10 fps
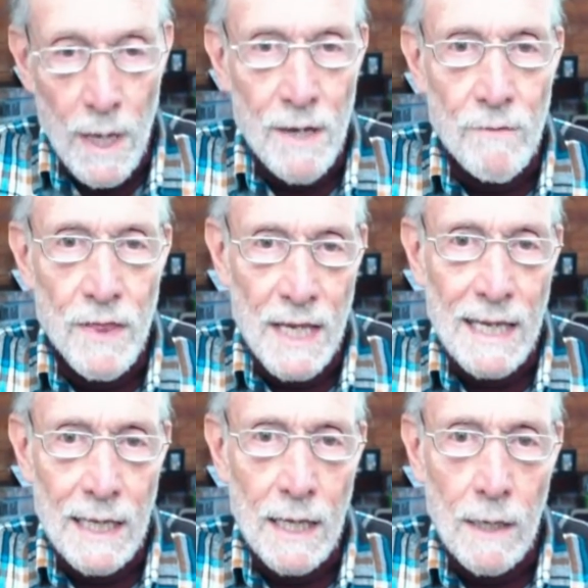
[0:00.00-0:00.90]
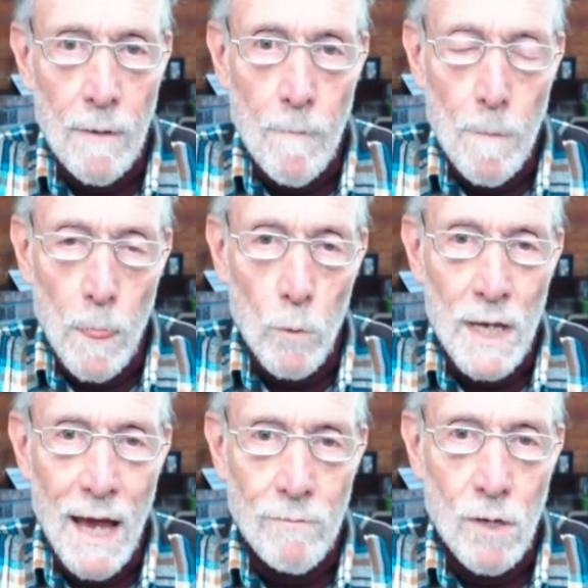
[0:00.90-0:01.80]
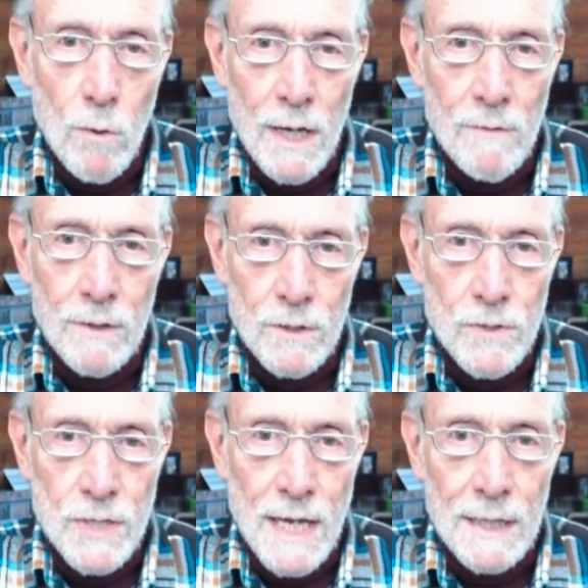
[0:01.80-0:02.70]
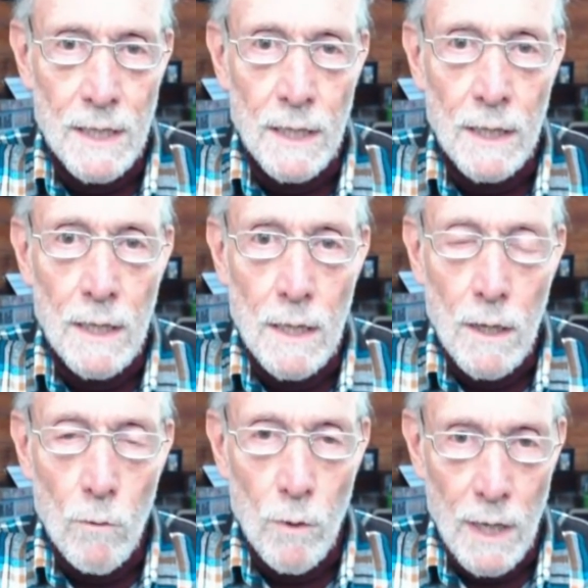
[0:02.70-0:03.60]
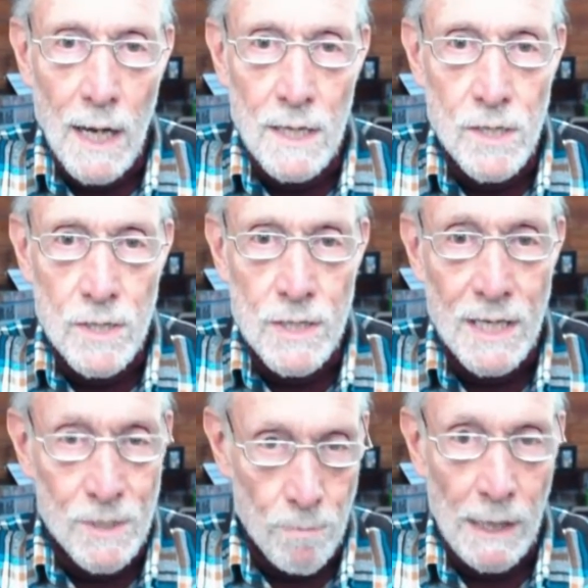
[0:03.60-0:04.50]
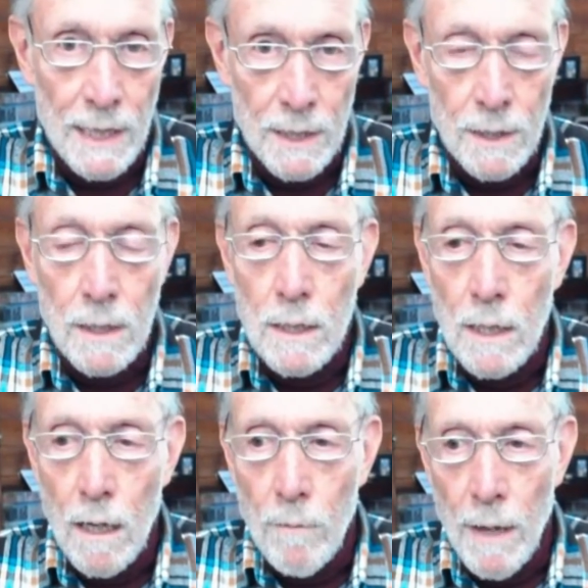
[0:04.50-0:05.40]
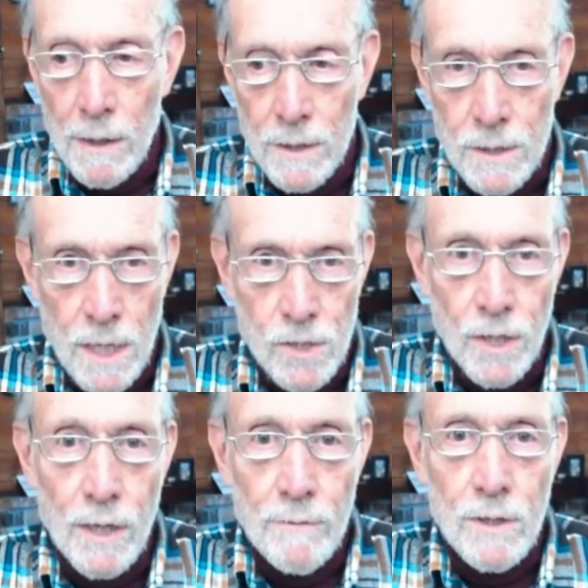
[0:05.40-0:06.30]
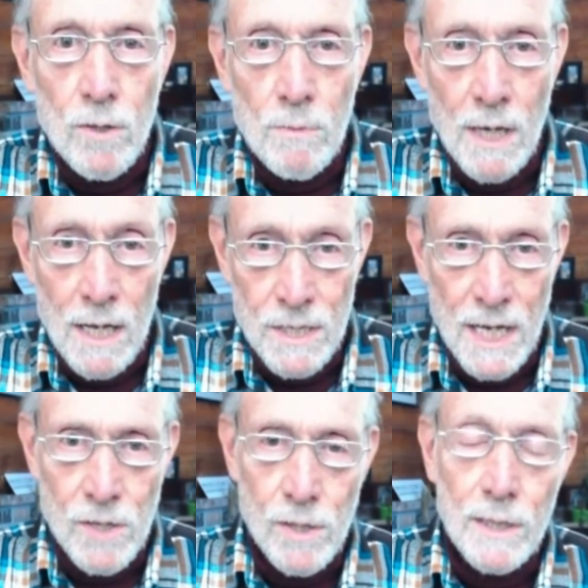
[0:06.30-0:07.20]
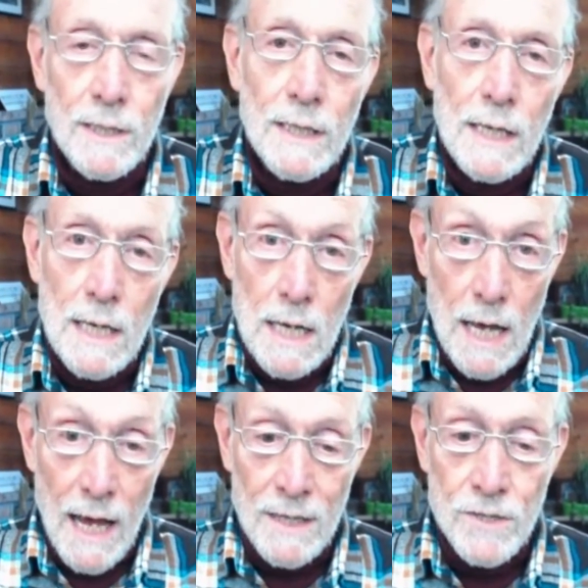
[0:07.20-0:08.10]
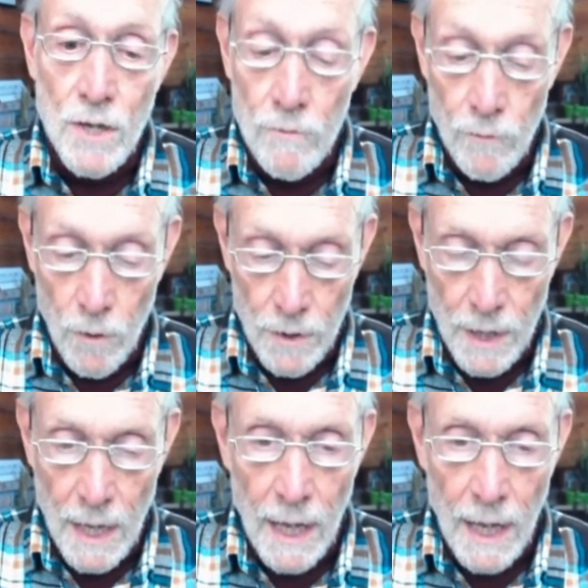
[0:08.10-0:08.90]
of thinking, we have no way of understanding what I just explained about the touching of the humanization and so forth.